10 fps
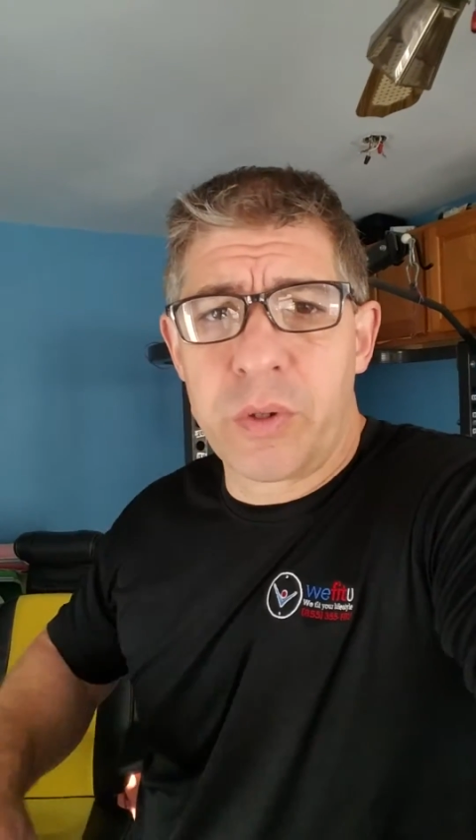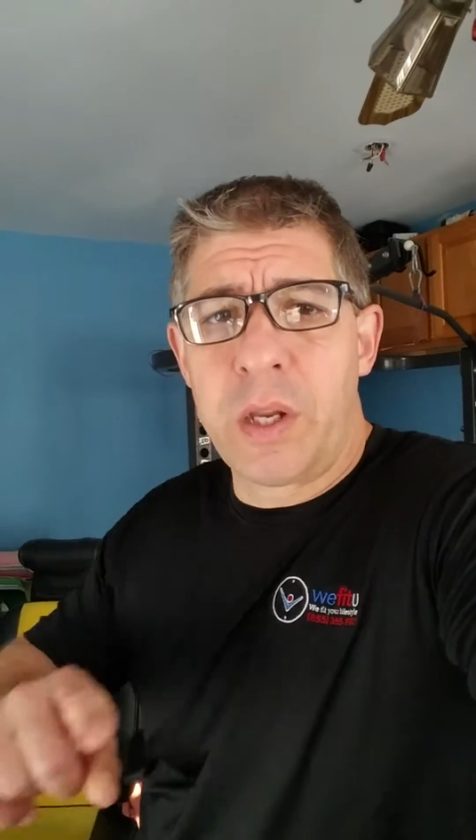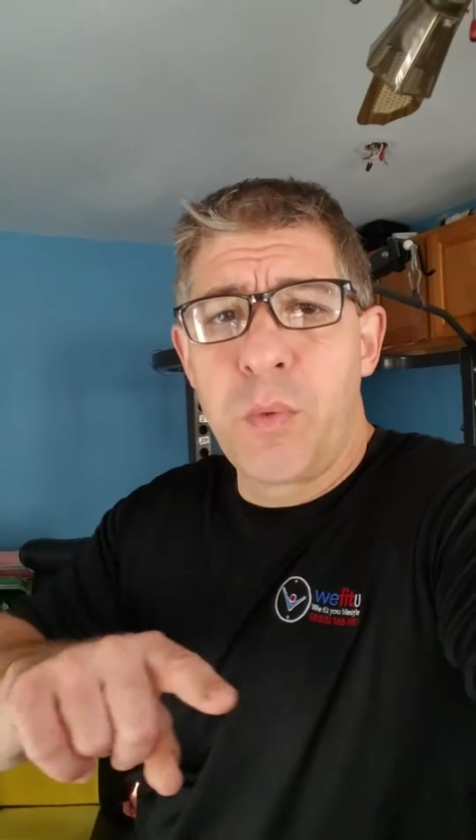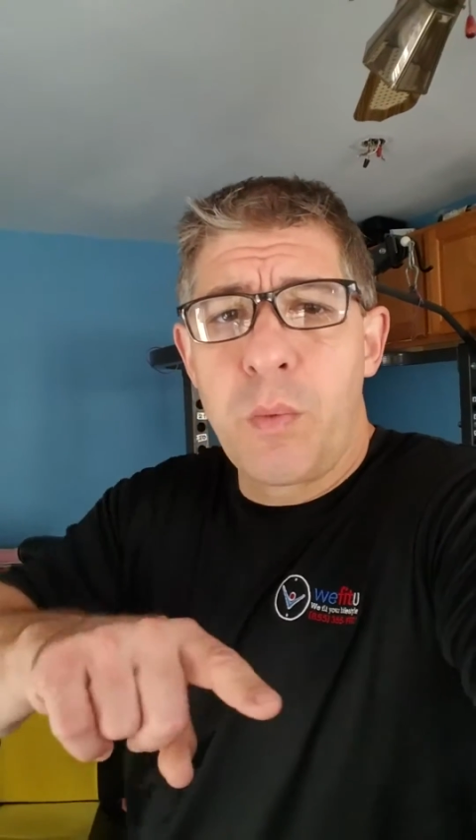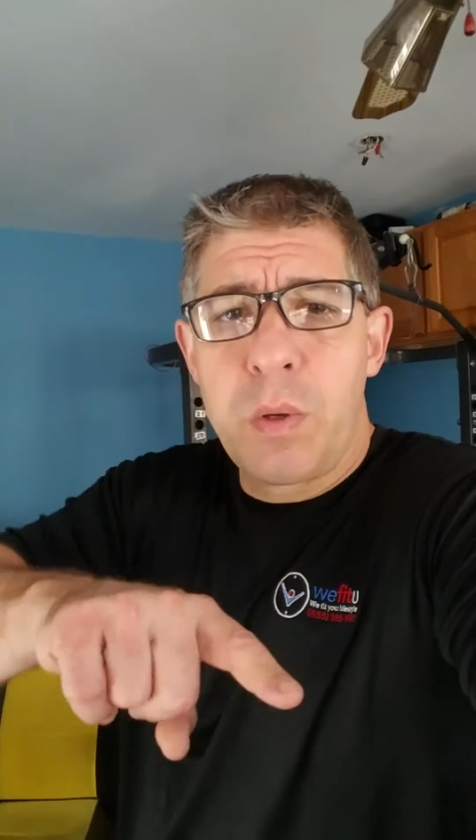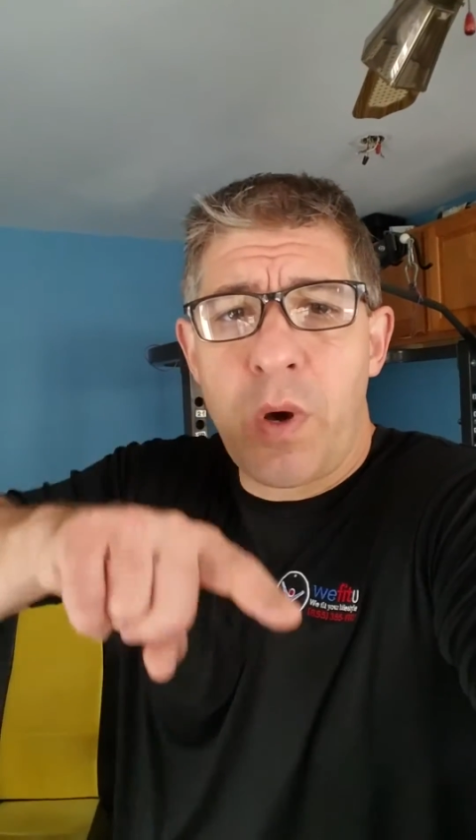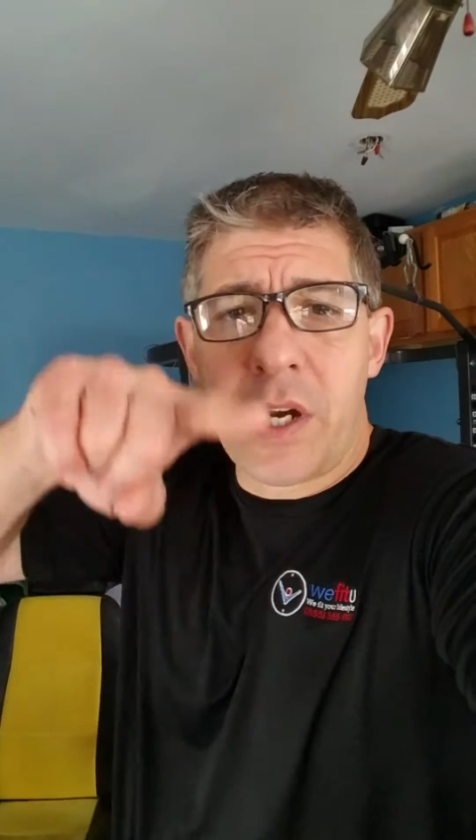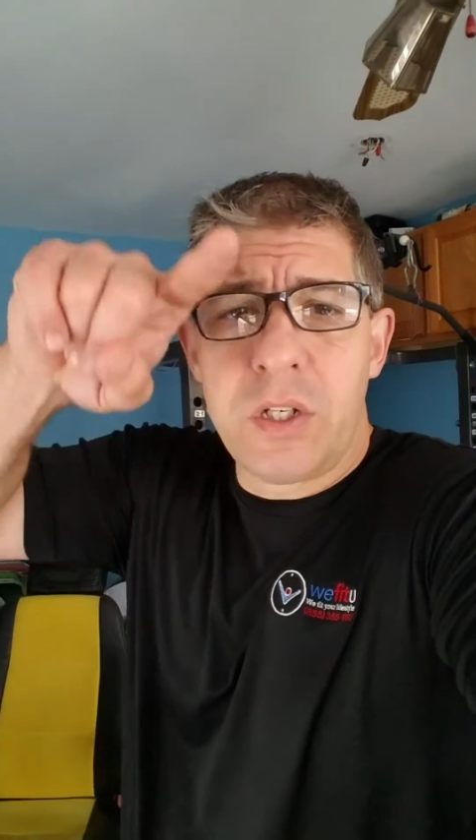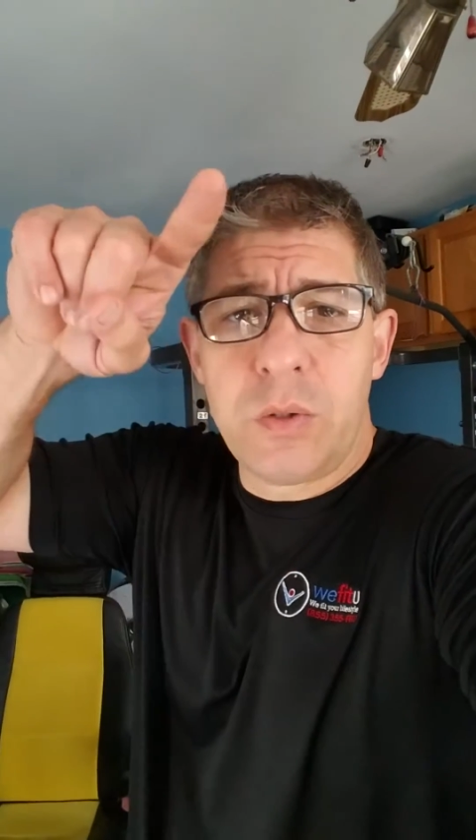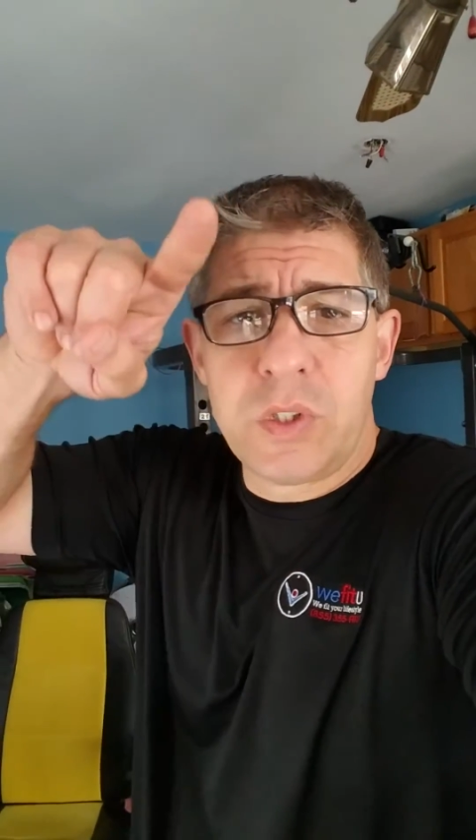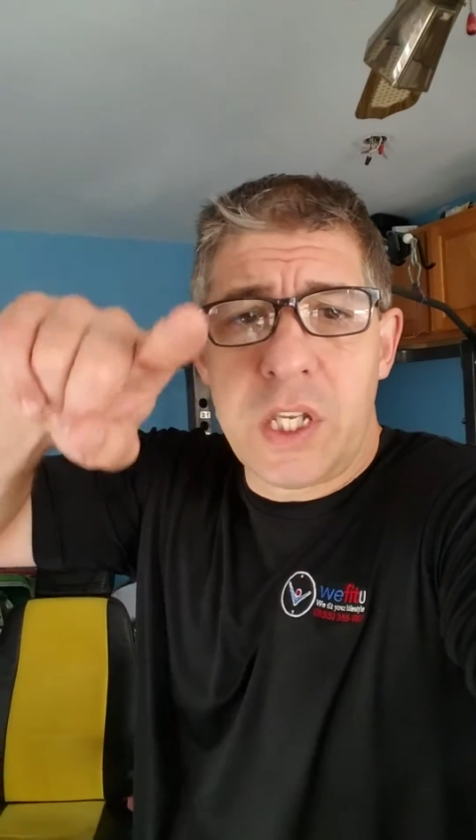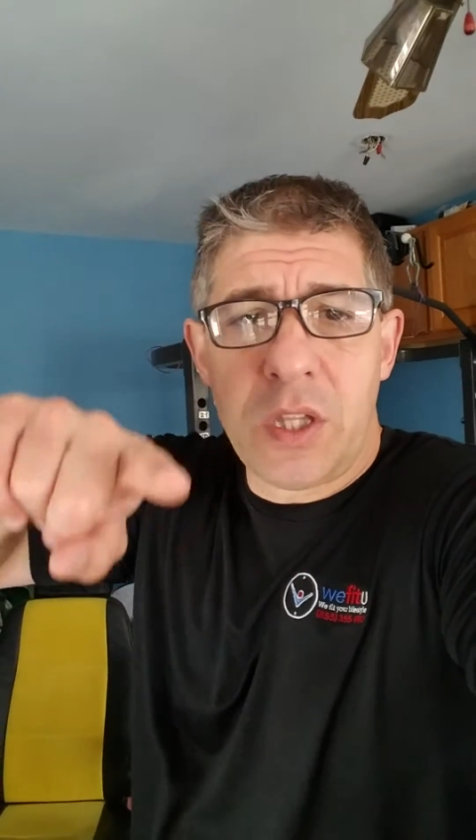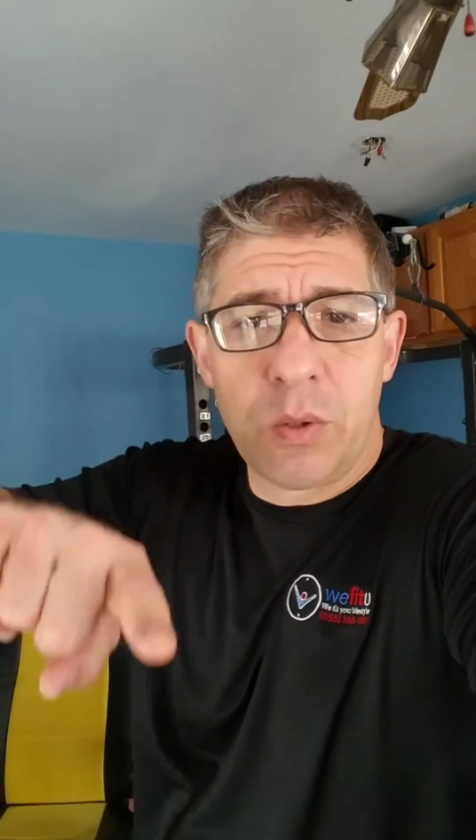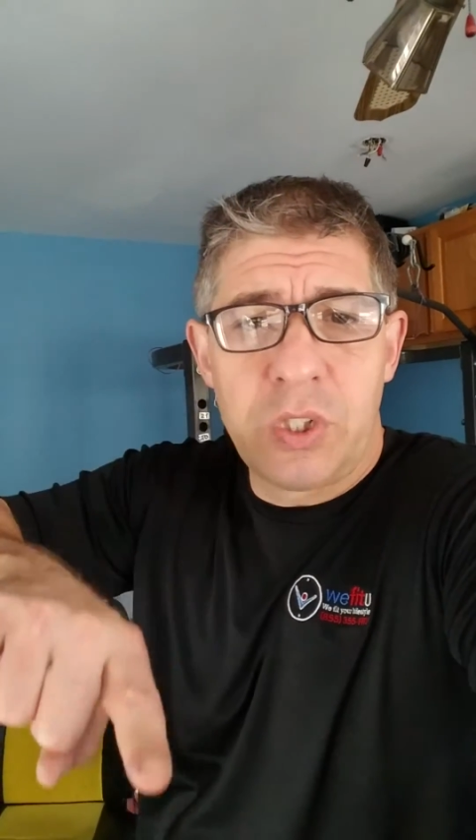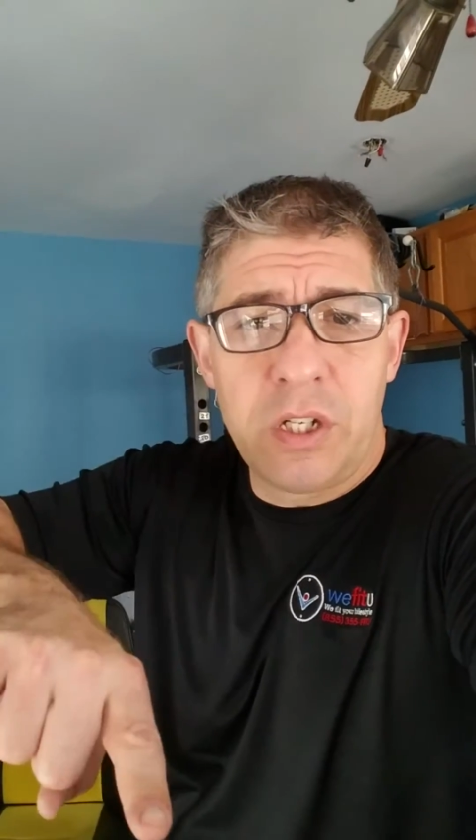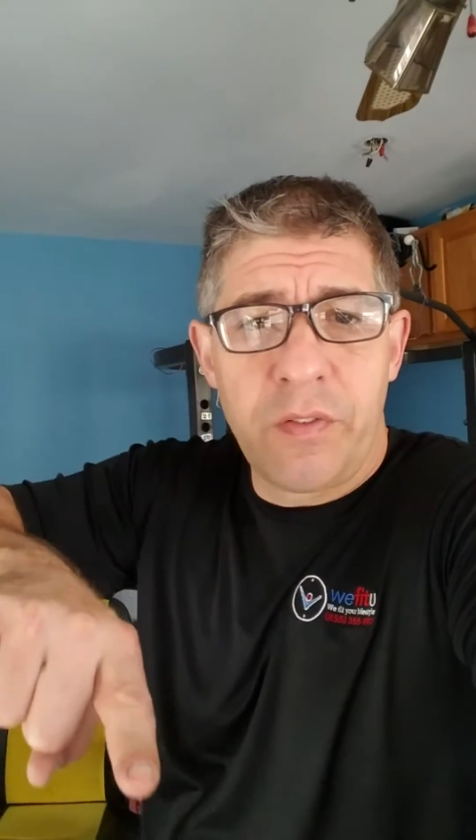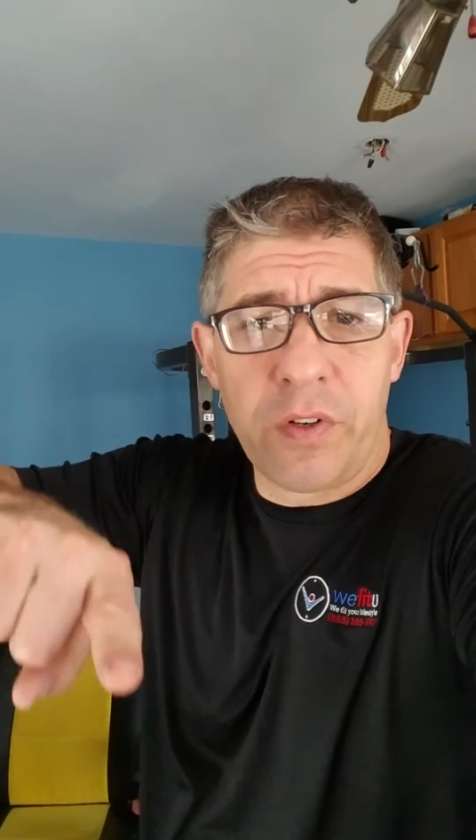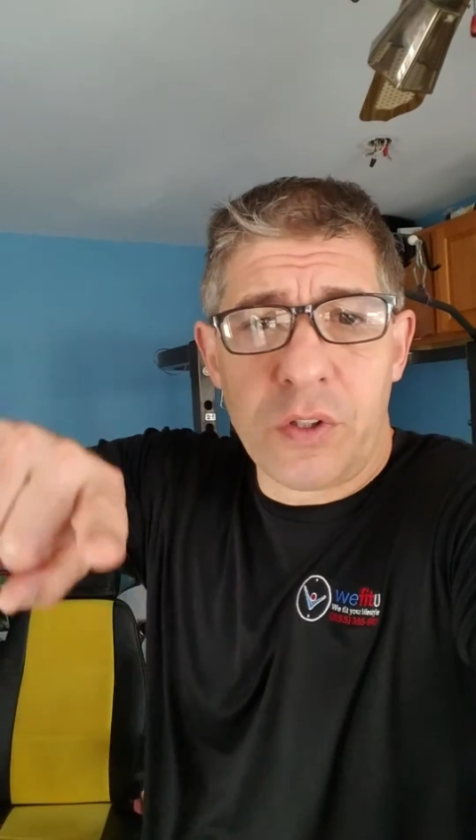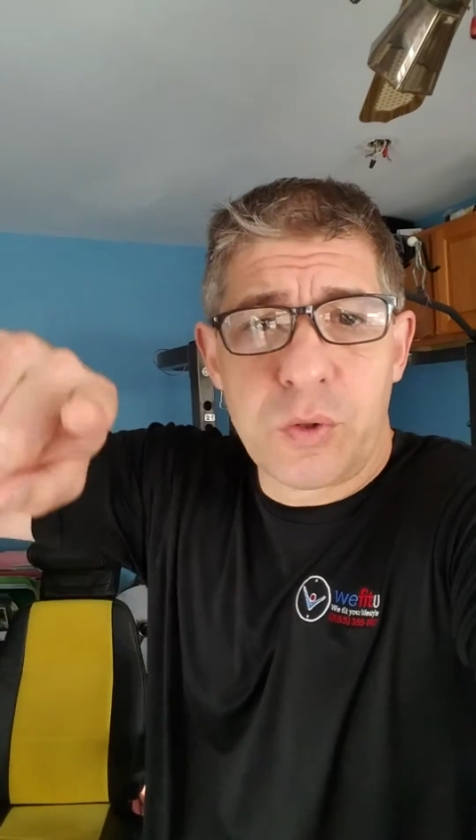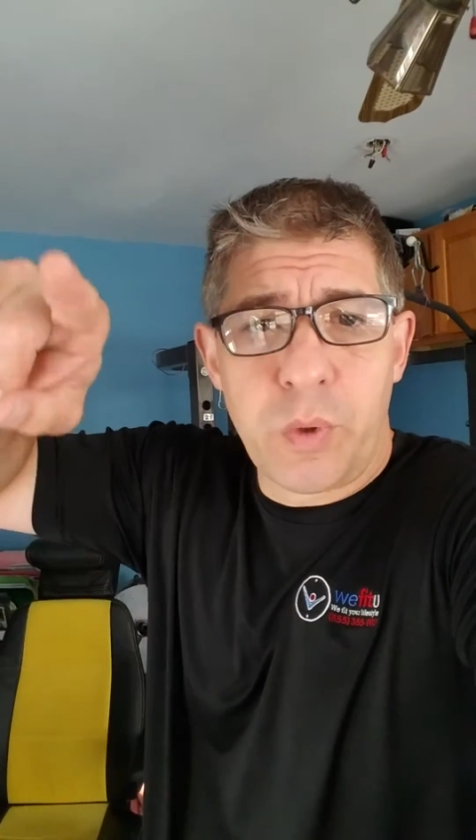then what we want to do is get those
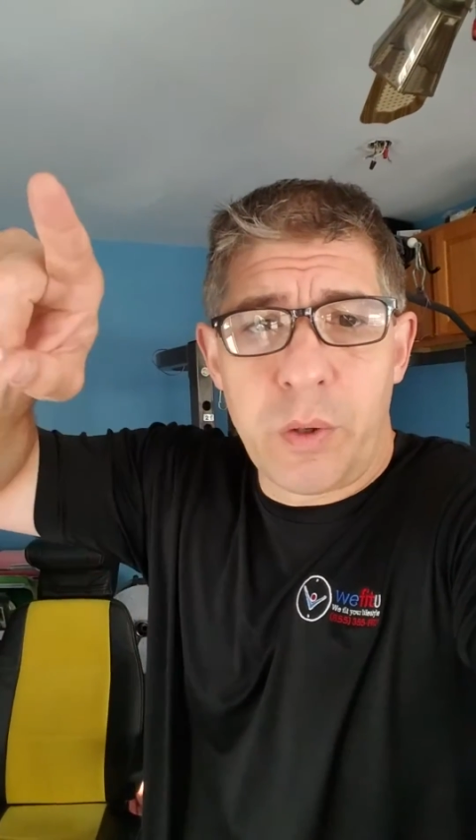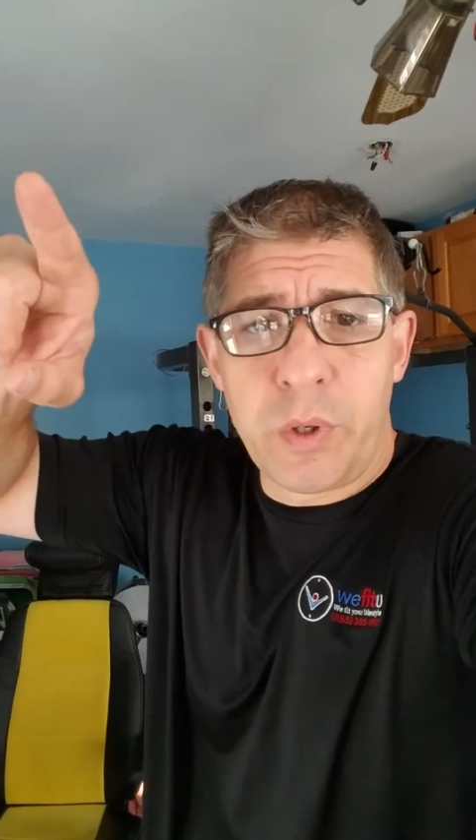intervals where